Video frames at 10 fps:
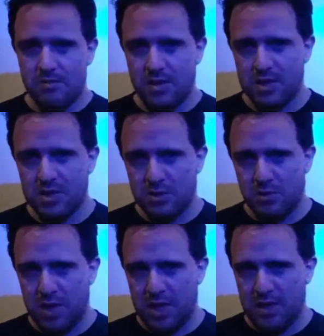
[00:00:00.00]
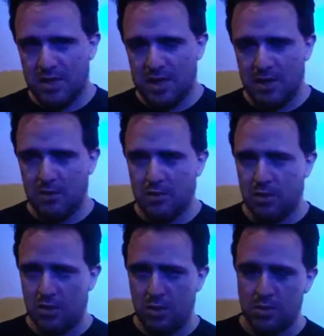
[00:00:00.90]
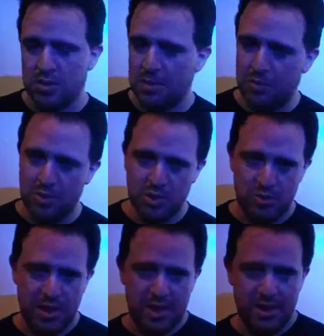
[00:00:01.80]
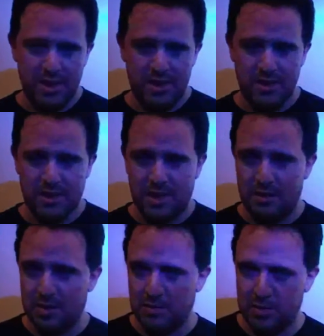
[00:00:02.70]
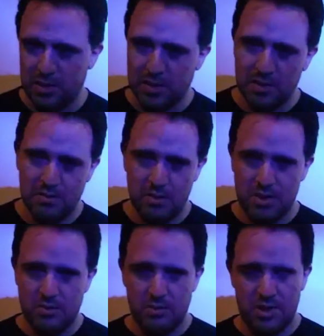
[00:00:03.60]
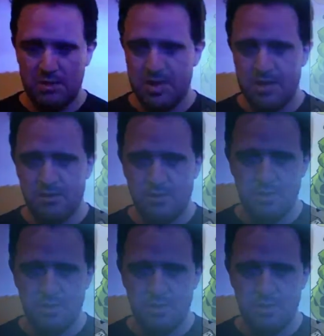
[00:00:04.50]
much the way they were originally portrayed in the comic book when they made their